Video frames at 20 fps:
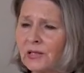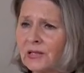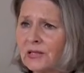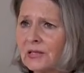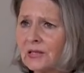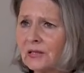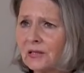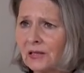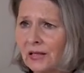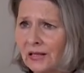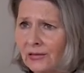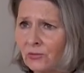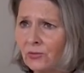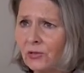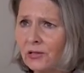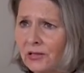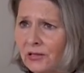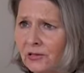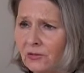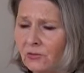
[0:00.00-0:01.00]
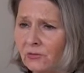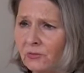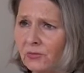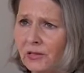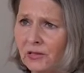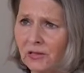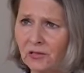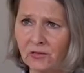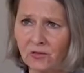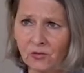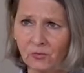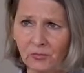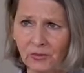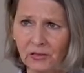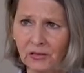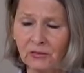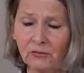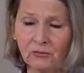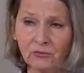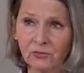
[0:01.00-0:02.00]
to bind the gadolinium
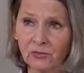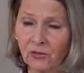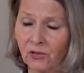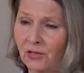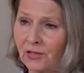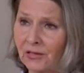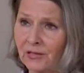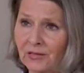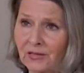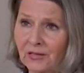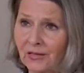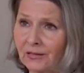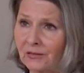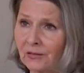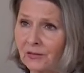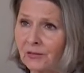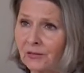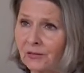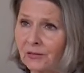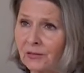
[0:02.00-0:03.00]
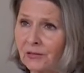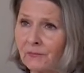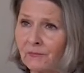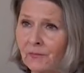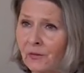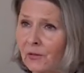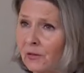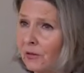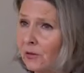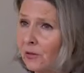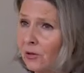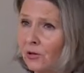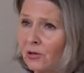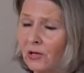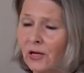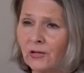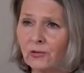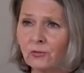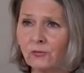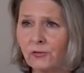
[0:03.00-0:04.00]
here and all sorts of other
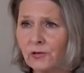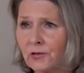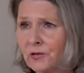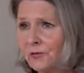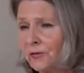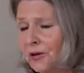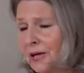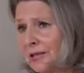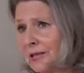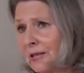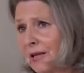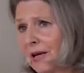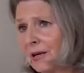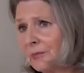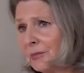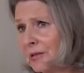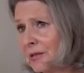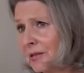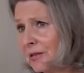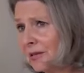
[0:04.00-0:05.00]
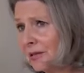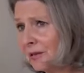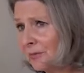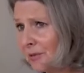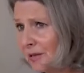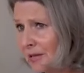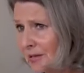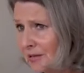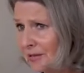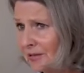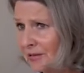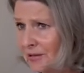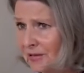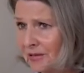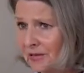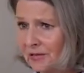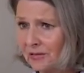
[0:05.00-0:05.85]
organophosphates, herbicides, pesticides,